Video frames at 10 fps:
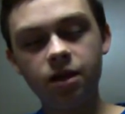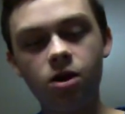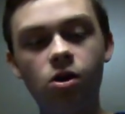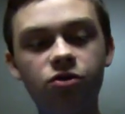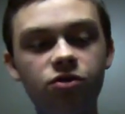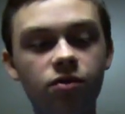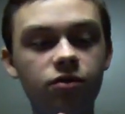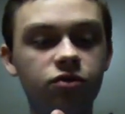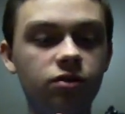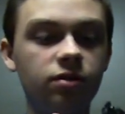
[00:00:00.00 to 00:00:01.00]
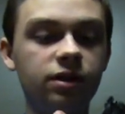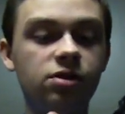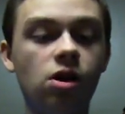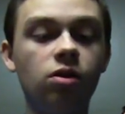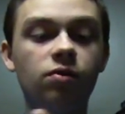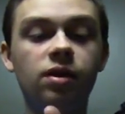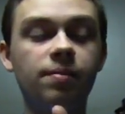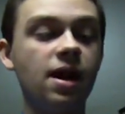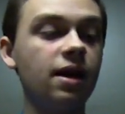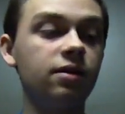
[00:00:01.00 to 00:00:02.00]
Also, it's hollow in the
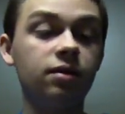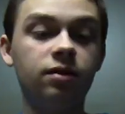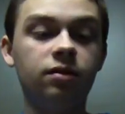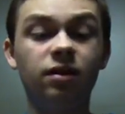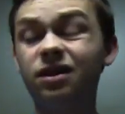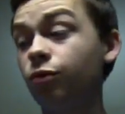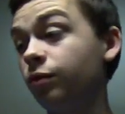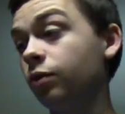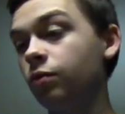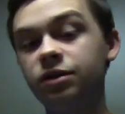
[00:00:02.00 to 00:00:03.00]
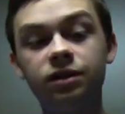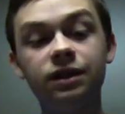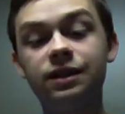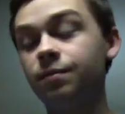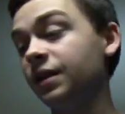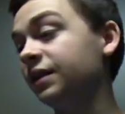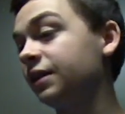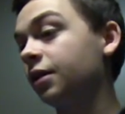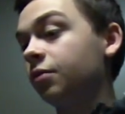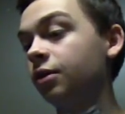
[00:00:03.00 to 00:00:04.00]
back, like the real ones, at least the
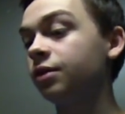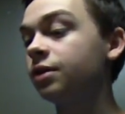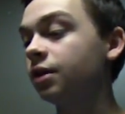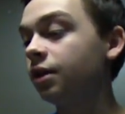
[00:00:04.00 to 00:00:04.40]
military ones.